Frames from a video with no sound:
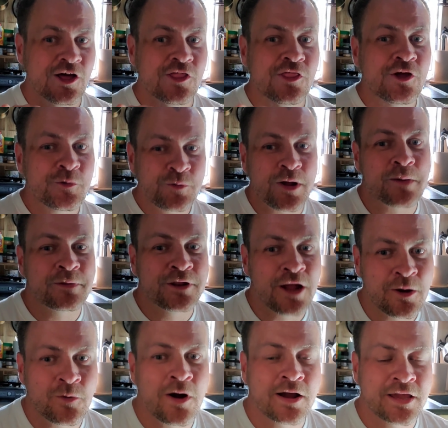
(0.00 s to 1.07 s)
they're probably
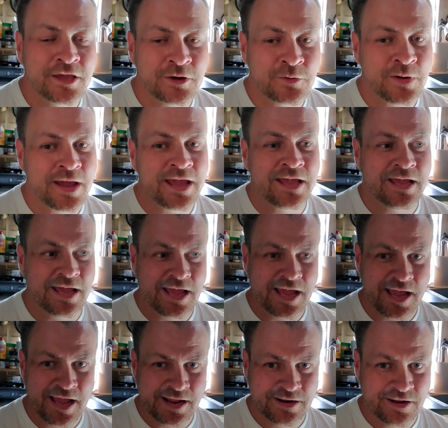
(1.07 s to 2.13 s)
not walking away
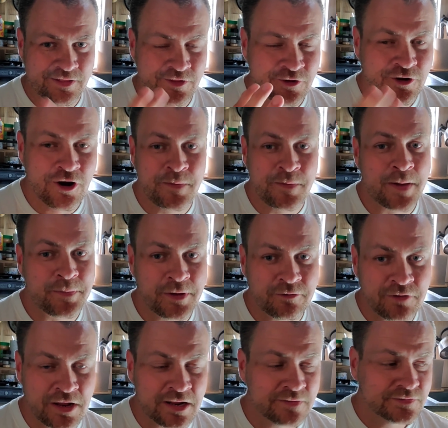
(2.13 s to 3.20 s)
and their might be a
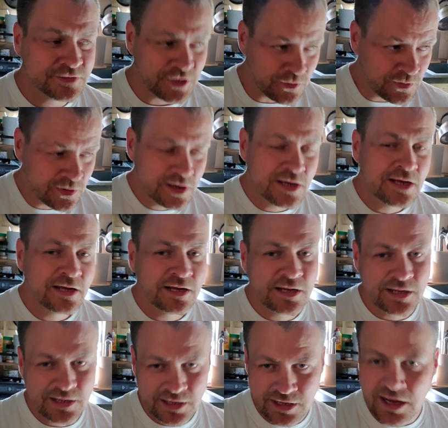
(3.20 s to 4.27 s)
write-off. So
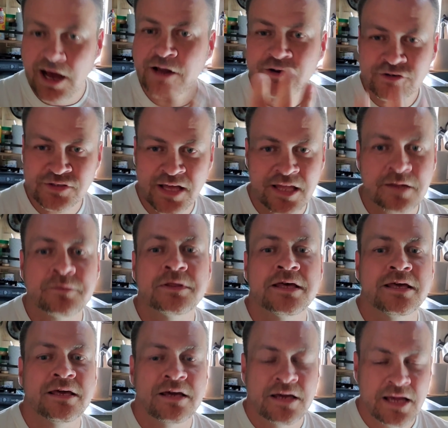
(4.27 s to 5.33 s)

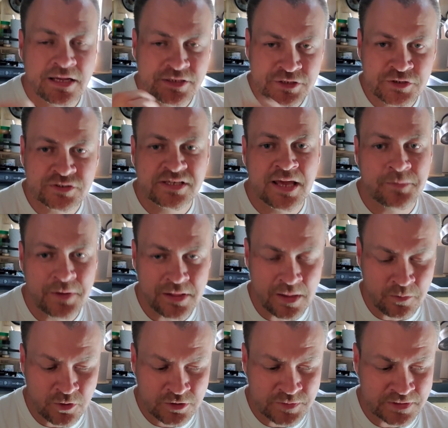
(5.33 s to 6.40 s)
understandably, insurance can be a
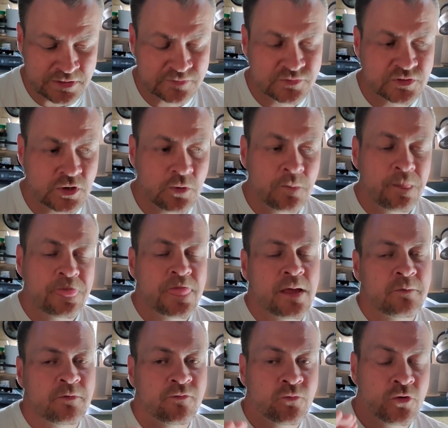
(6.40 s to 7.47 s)
lot more expensive. So
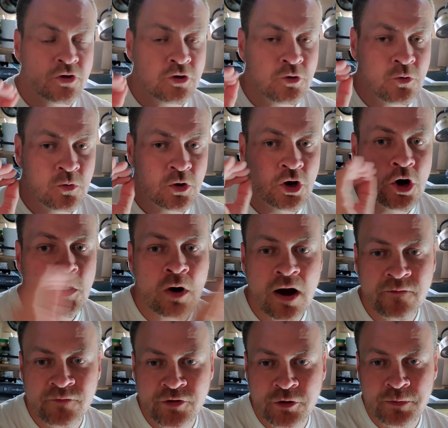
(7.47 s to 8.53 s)
before you go
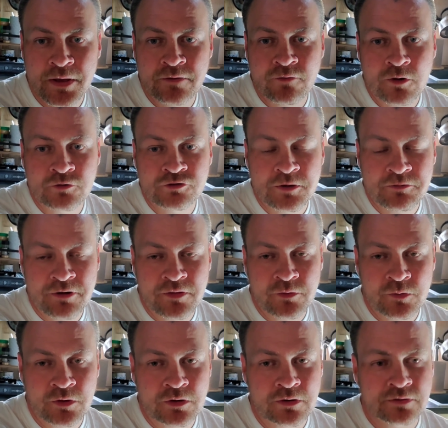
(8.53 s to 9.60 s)
off on your big road trip around the
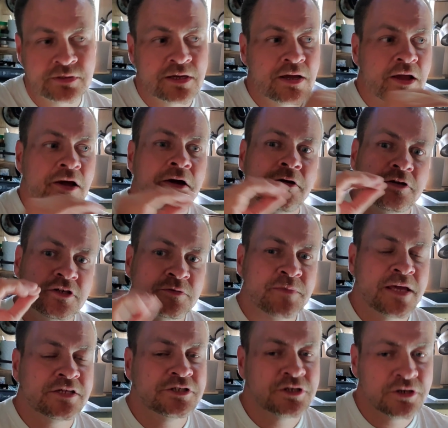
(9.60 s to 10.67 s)
world, just
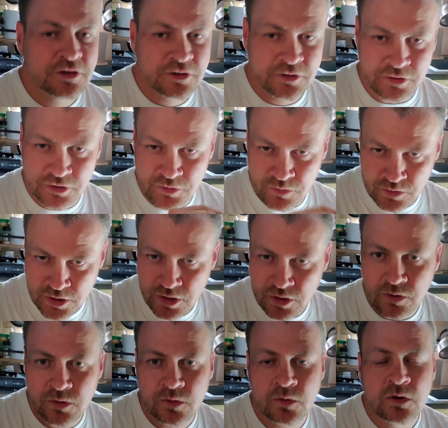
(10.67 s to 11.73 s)
make sure you
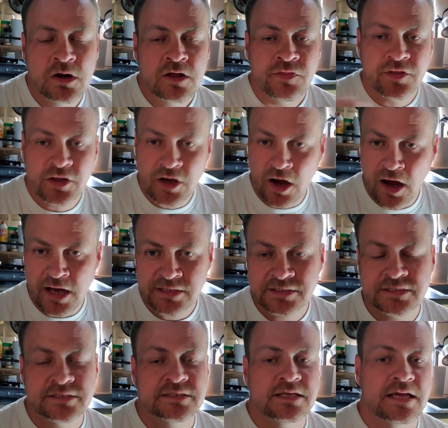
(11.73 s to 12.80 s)
know the
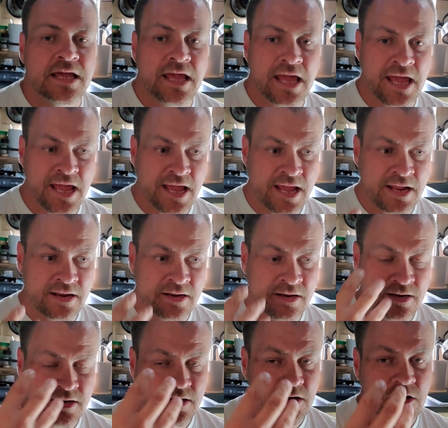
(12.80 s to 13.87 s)
costs
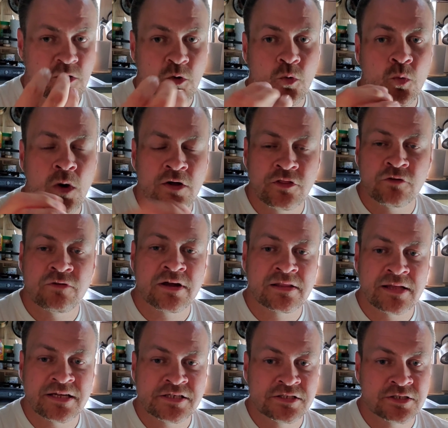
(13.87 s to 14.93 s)
and what the
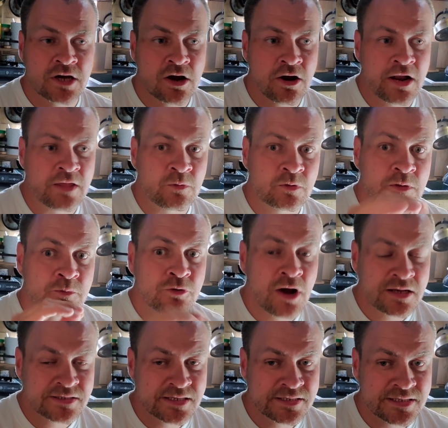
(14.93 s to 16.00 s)
regulations are and what the
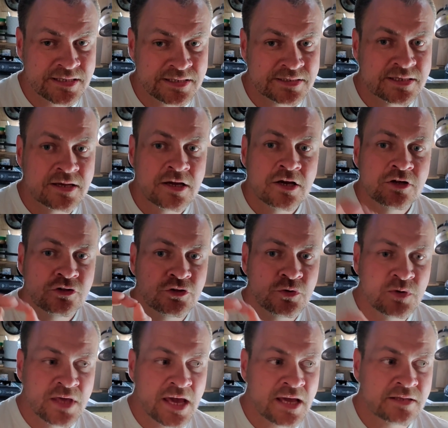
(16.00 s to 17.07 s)
process is to
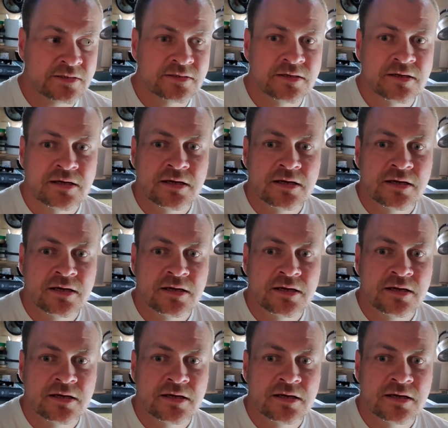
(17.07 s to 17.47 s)
get